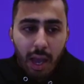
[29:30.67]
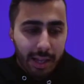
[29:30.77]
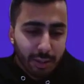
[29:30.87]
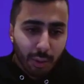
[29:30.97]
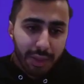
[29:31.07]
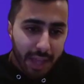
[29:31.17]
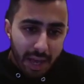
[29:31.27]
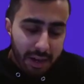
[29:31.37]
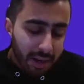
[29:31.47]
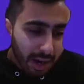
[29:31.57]
And so with
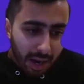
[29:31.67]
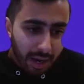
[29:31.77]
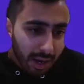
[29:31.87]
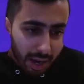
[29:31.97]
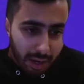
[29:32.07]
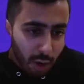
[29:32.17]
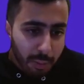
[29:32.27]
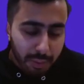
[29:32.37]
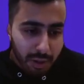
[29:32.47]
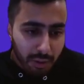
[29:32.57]
that, I
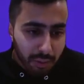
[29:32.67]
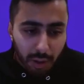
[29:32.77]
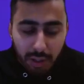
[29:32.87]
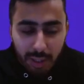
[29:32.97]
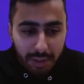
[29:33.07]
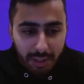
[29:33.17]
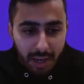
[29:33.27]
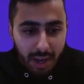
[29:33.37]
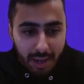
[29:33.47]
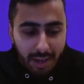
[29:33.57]
hope you learned something
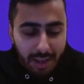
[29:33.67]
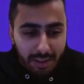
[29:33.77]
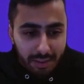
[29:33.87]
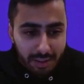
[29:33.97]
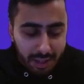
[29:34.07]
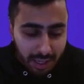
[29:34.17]
today in